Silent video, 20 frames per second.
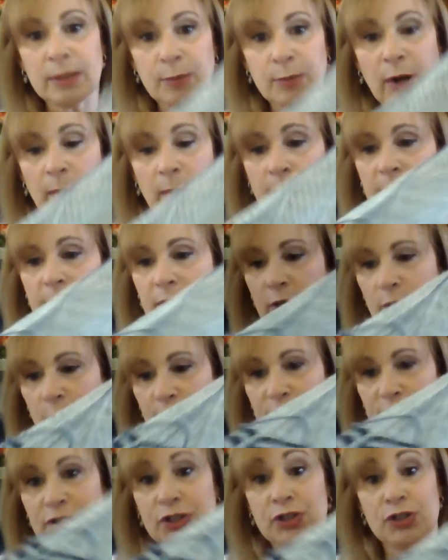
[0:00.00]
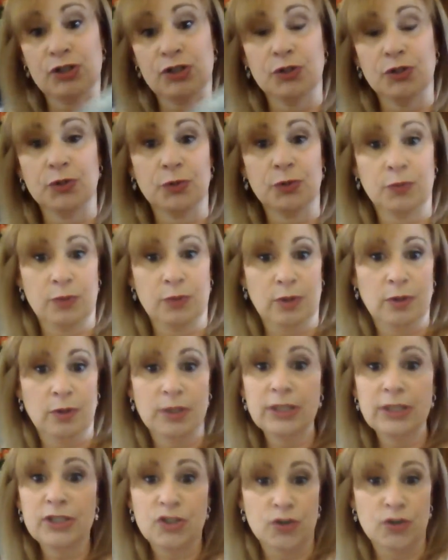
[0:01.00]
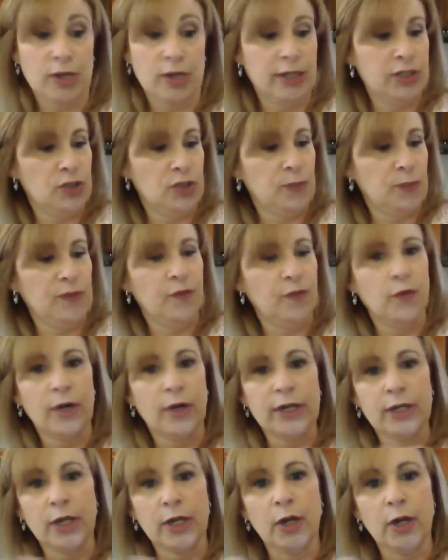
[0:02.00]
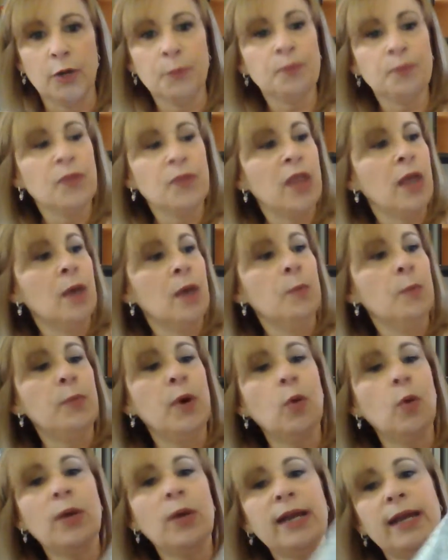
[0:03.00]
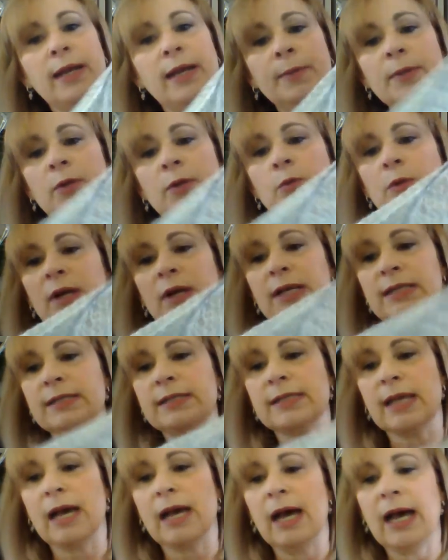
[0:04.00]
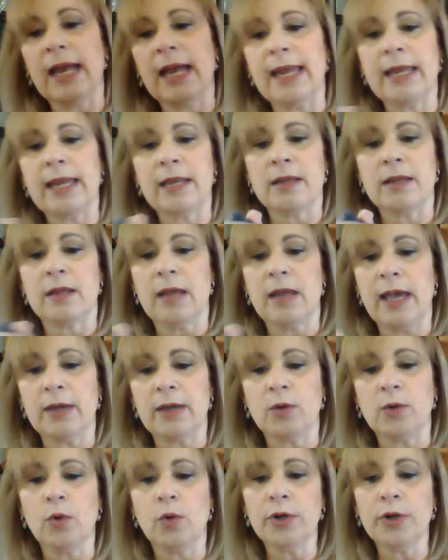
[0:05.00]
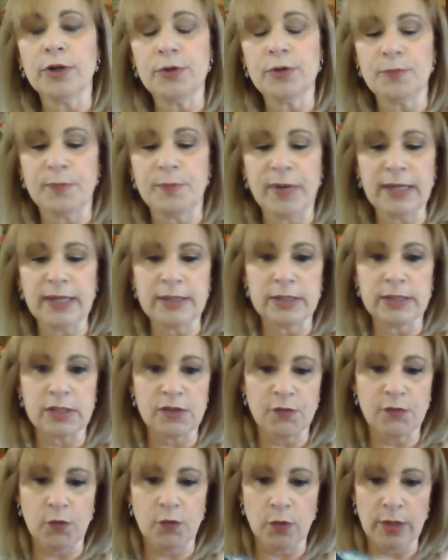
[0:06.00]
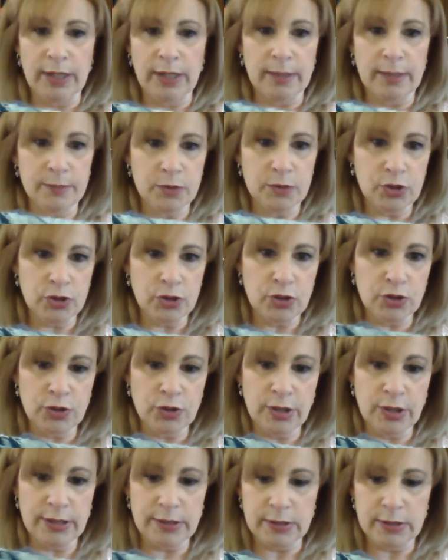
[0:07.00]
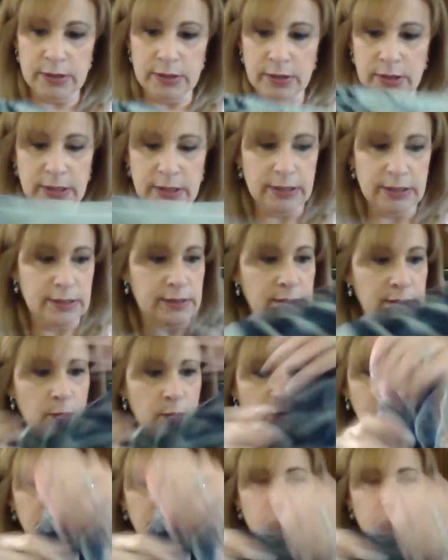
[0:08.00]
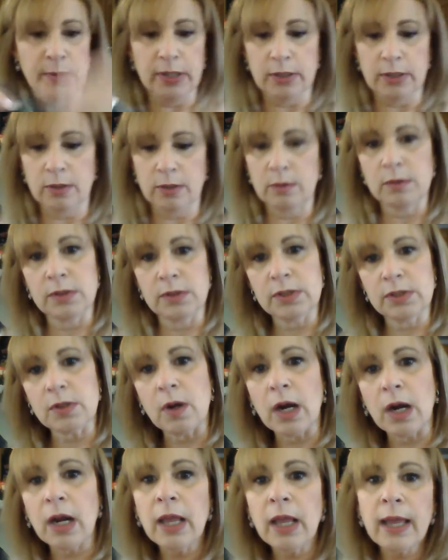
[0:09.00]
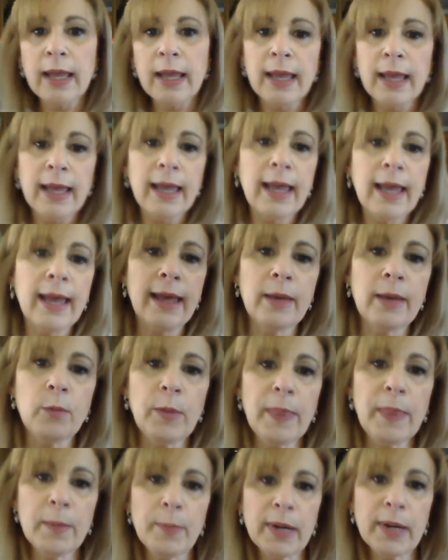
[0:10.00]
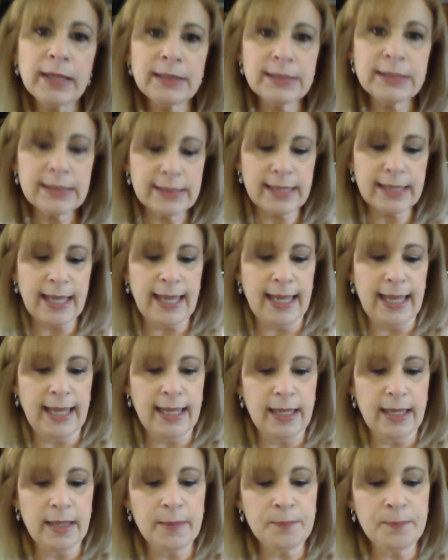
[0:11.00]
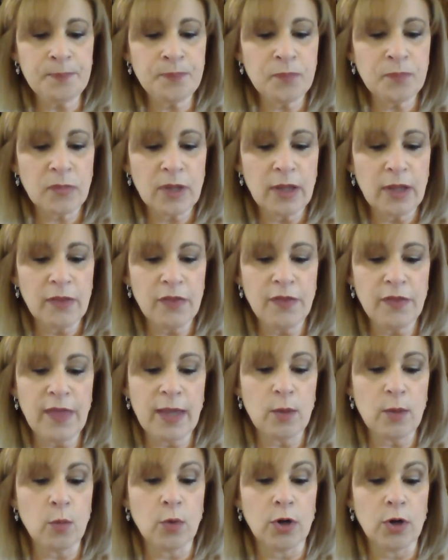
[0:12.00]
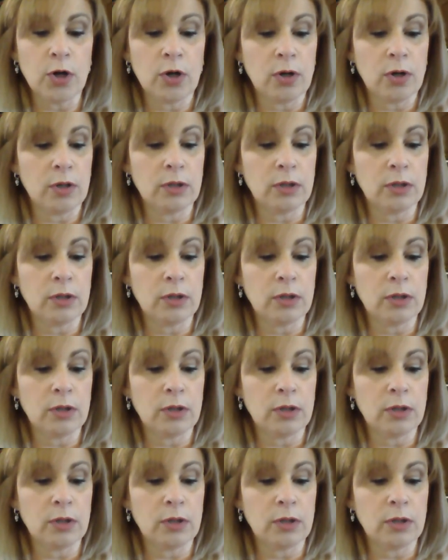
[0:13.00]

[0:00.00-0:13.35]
probably going to do, or at least try to do before I go. But what happened was I had ordered buttons for it. I'm just trying to look and see where the buttonholes are. And when the buttons came, they were